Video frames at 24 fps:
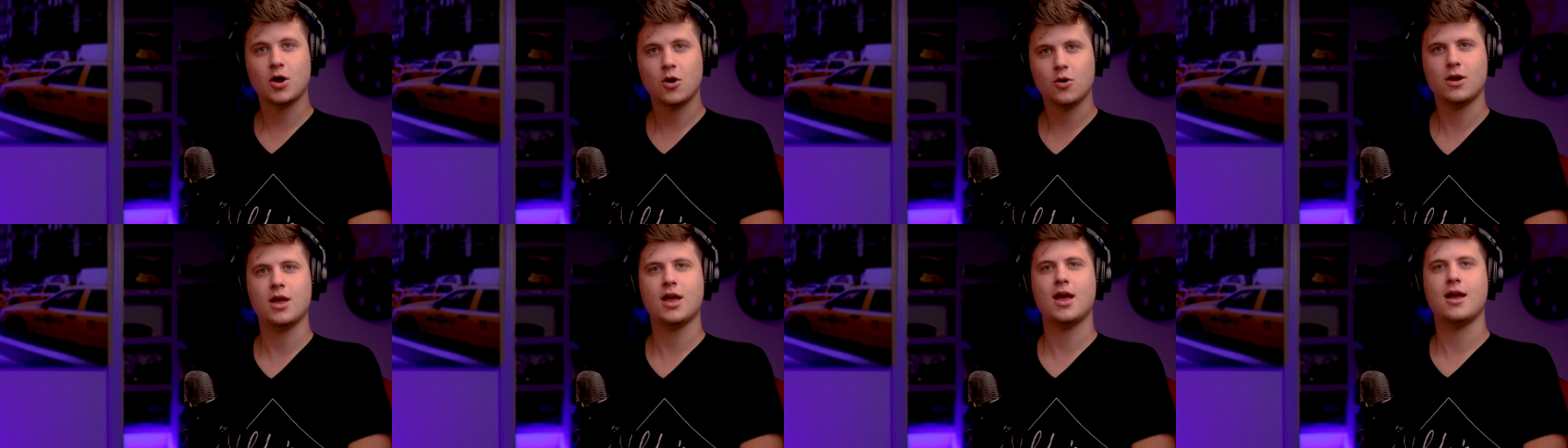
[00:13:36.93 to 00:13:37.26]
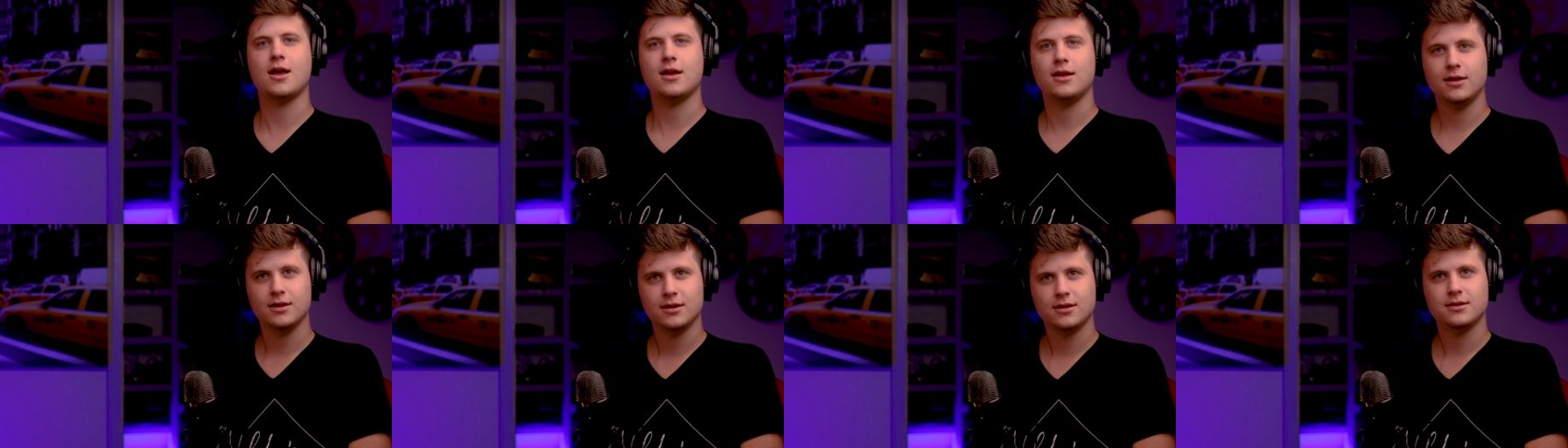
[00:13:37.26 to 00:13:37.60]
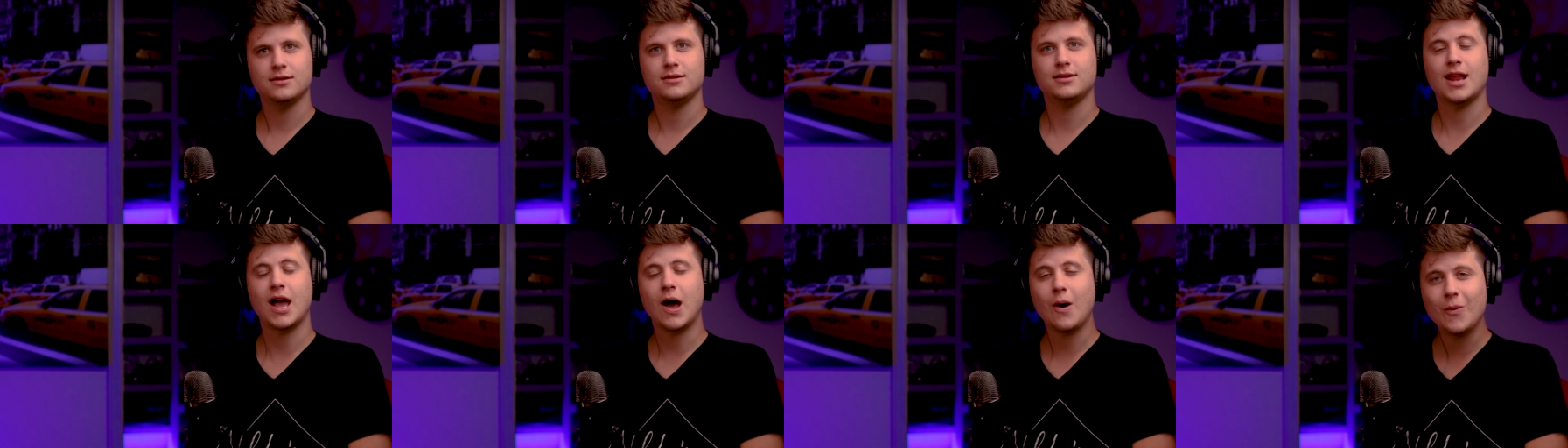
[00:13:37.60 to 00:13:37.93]
Okay,
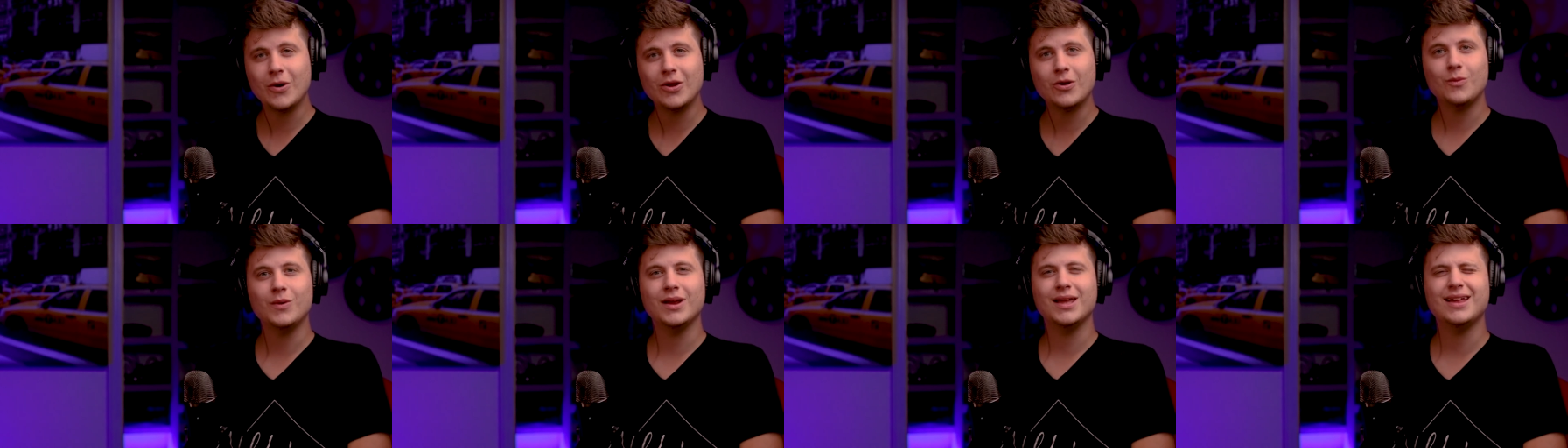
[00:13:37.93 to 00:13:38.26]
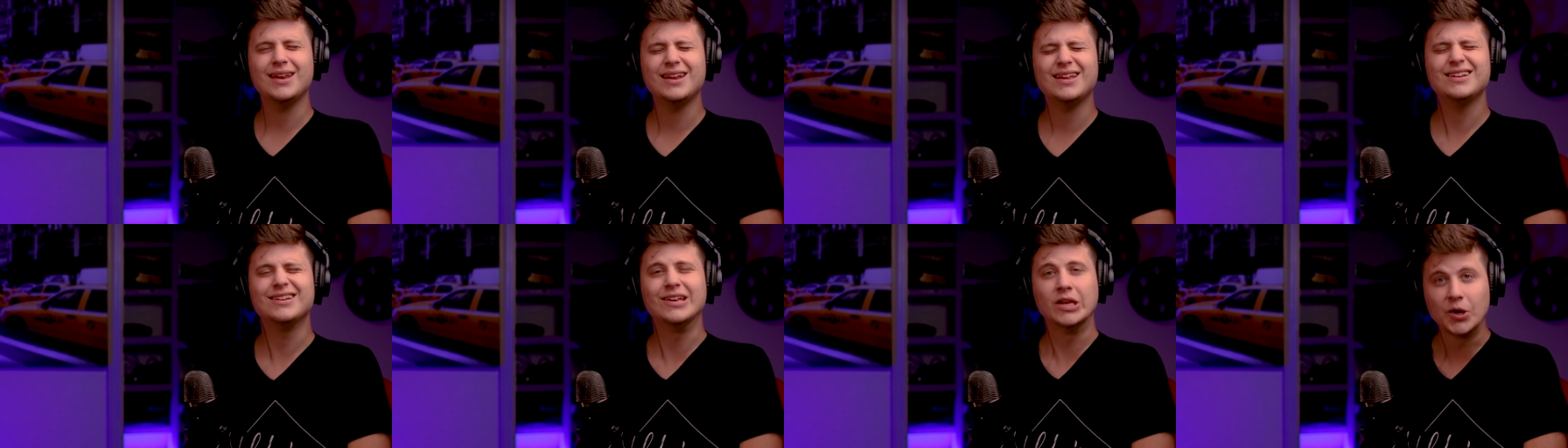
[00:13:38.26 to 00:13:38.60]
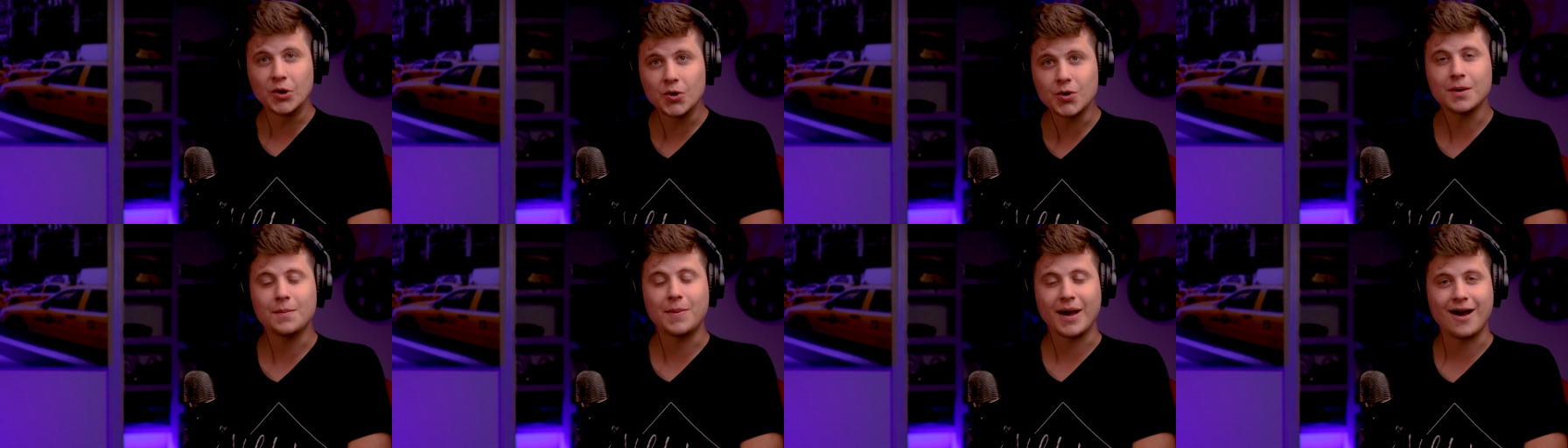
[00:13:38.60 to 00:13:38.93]
now what are we gonna
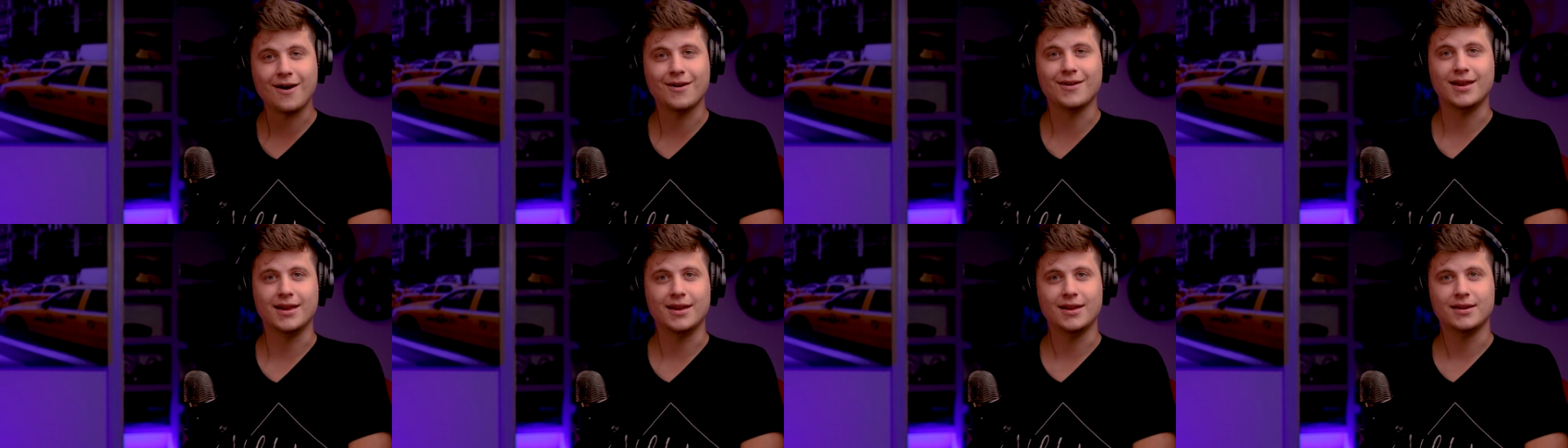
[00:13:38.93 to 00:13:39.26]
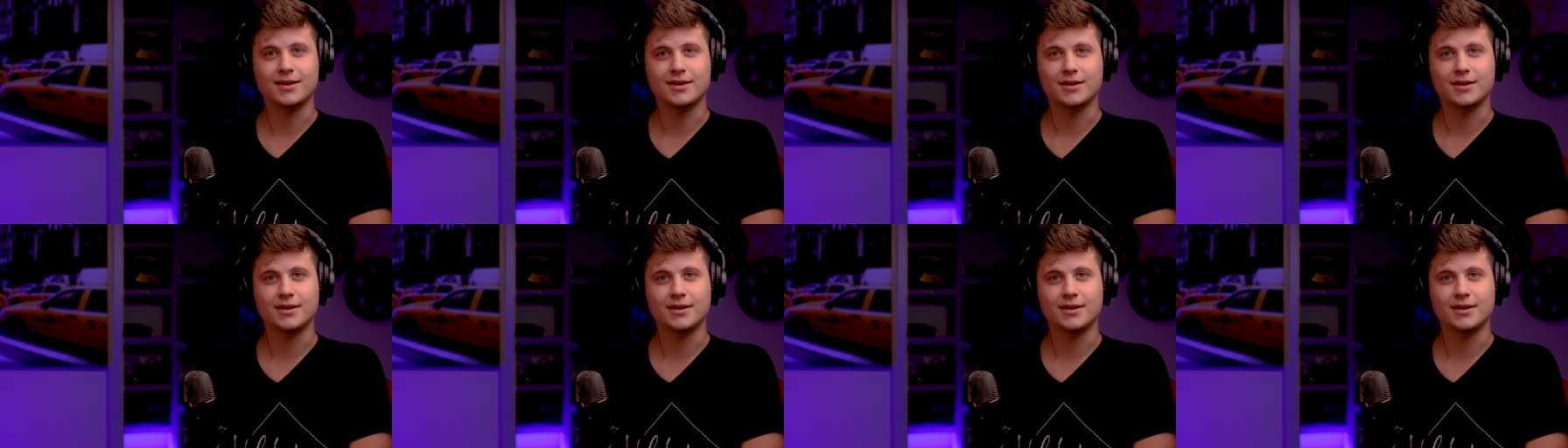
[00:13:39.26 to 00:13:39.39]
do about it?